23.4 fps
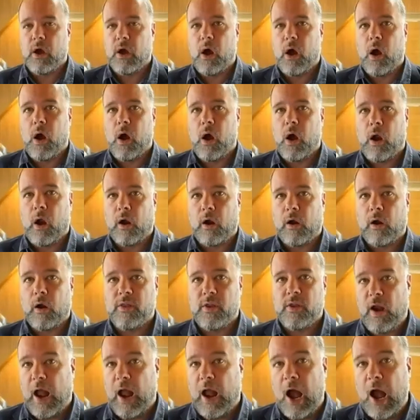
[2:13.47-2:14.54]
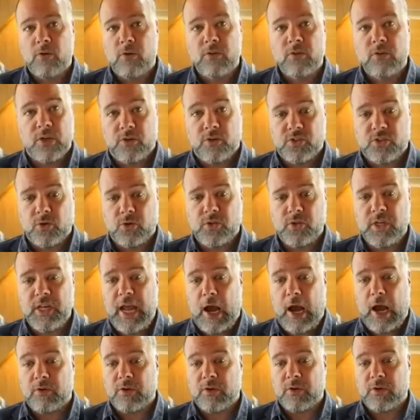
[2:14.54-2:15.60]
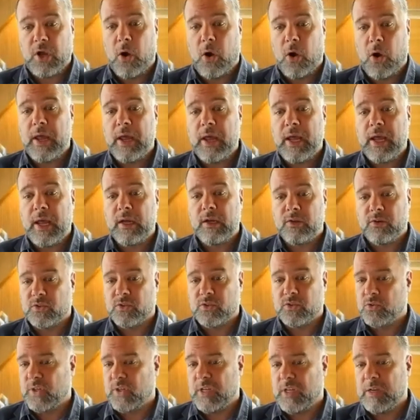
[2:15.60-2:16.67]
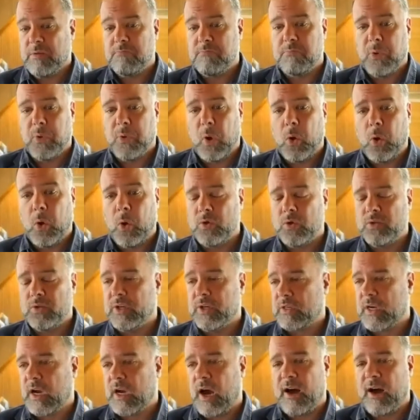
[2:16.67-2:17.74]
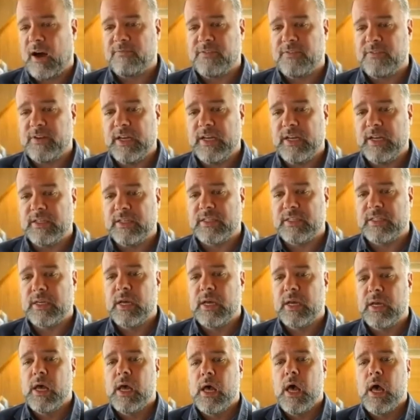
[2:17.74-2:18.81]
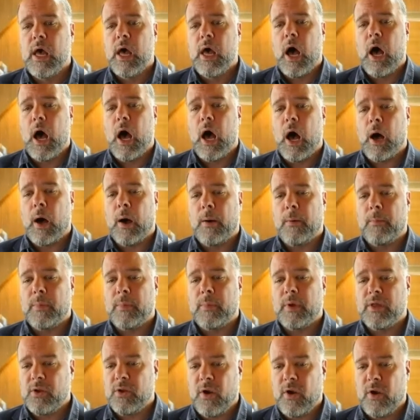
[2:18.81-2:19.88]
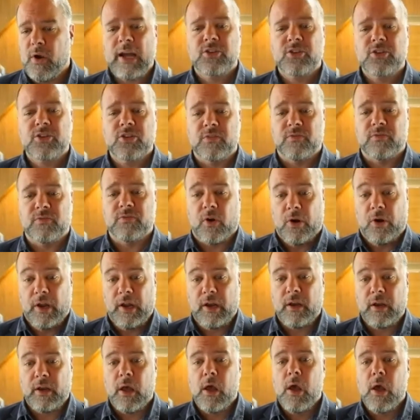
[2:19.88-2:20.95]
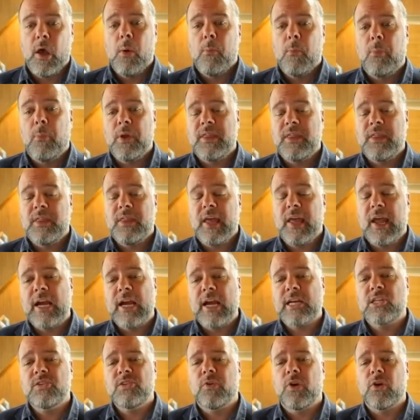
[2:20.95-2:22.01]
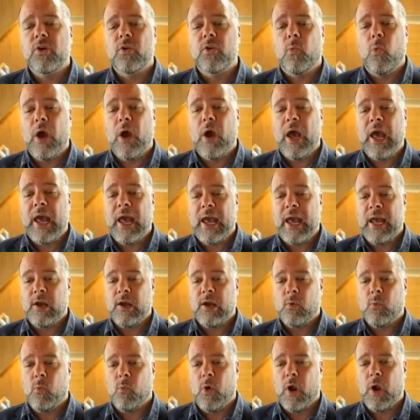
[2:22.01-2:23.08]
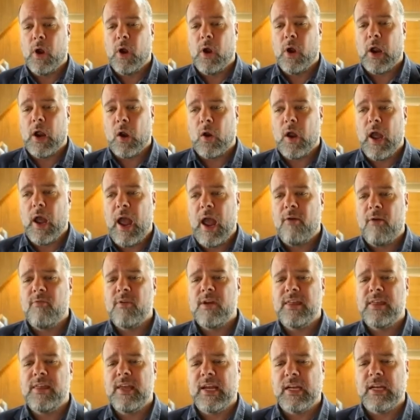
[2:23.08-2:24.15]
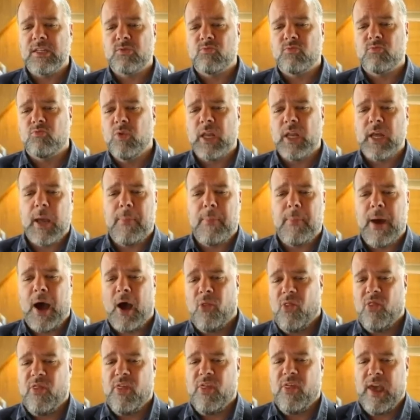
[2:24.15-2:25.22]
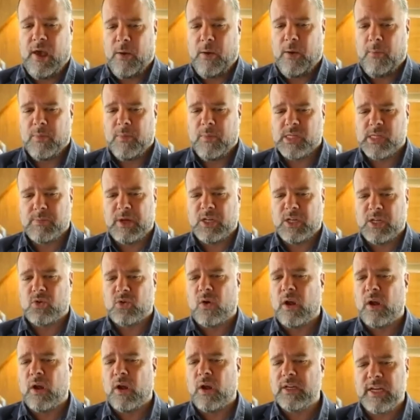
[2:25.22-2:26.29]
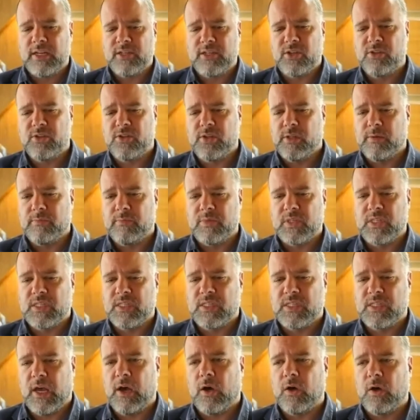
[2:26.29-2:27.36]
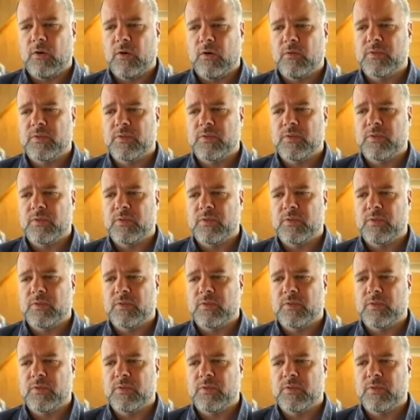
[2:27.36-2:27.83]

they're socially outgoing, they're socially bold, they're confident, they're extroverted, but they are extroverted in a way where everything is really about them. It's about drawing attention to themselves.